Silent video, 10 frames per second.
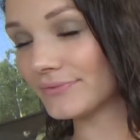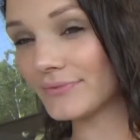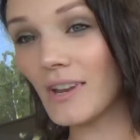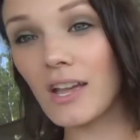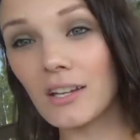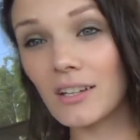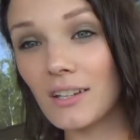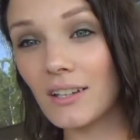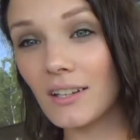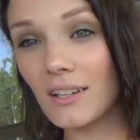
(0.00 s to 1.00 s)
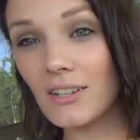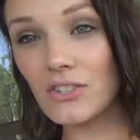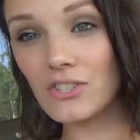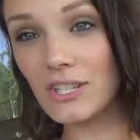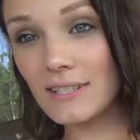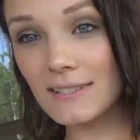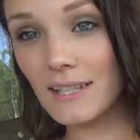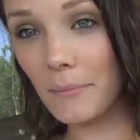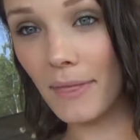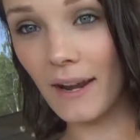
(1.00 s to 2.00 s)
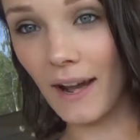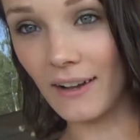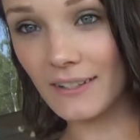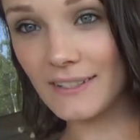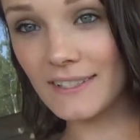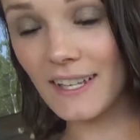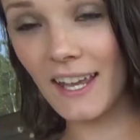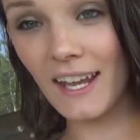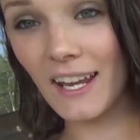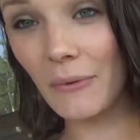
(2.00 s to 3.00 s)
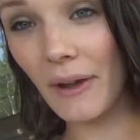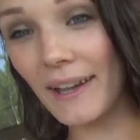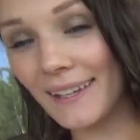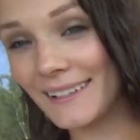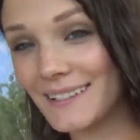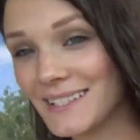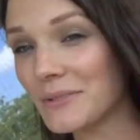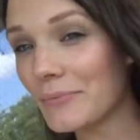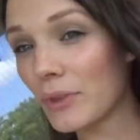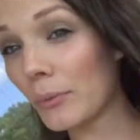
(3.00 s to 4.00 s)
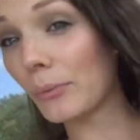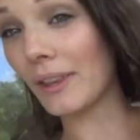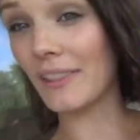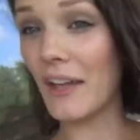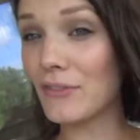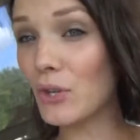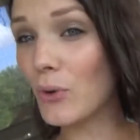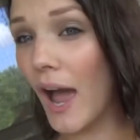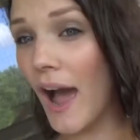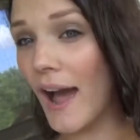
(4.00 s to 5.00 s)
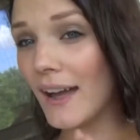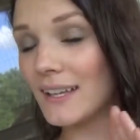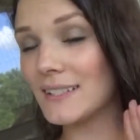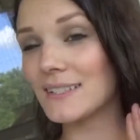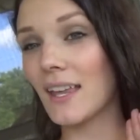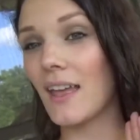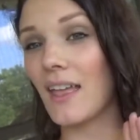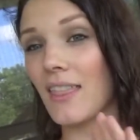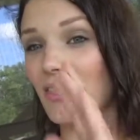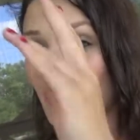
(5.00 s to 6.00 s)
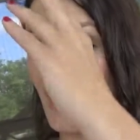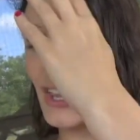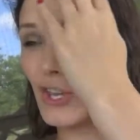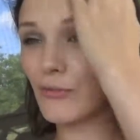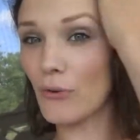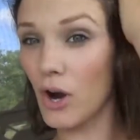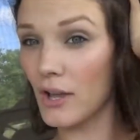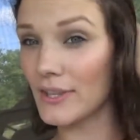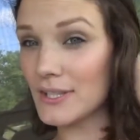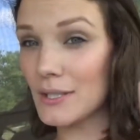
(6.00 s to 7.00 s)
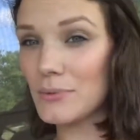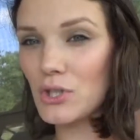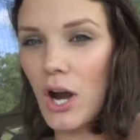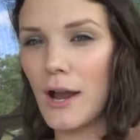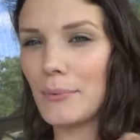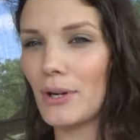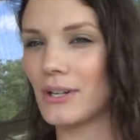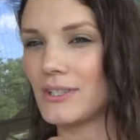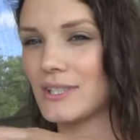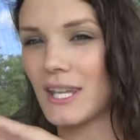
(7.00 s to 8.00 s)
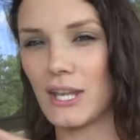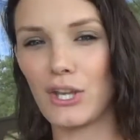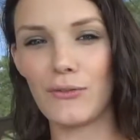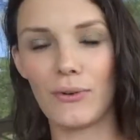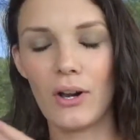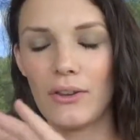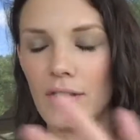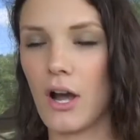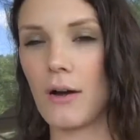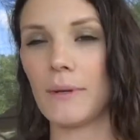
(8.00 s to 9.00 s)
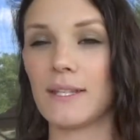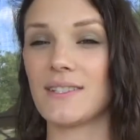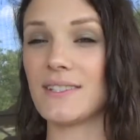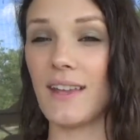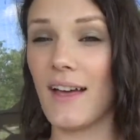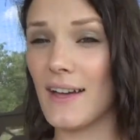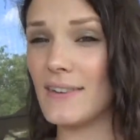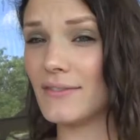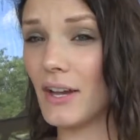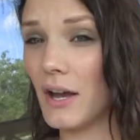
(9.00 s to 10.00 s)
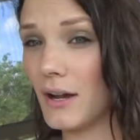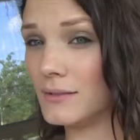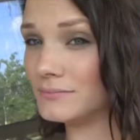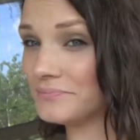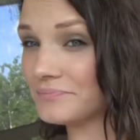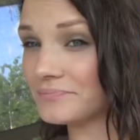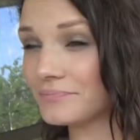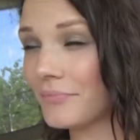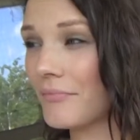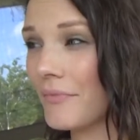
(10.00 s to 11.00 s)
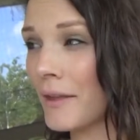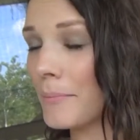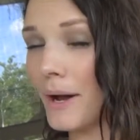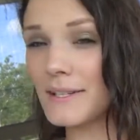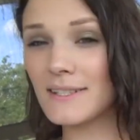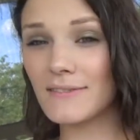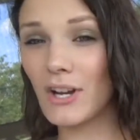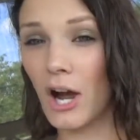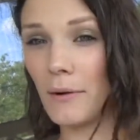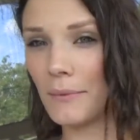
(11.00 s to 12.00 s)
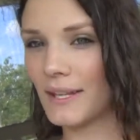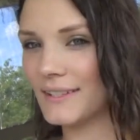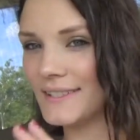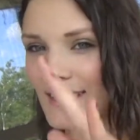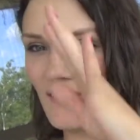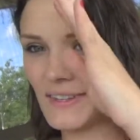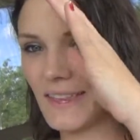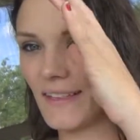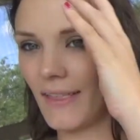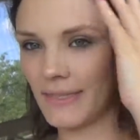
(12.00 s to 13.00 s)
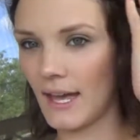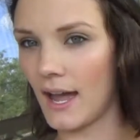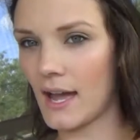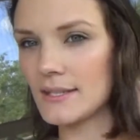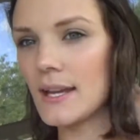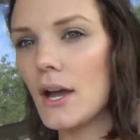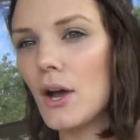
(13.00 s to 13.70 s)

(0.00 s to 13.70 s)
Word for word: I left She's something else. Anyways, we love you guys. Thank you for all the subscribers. Thank you for all the comments, love. Um, positive comments and everything like that.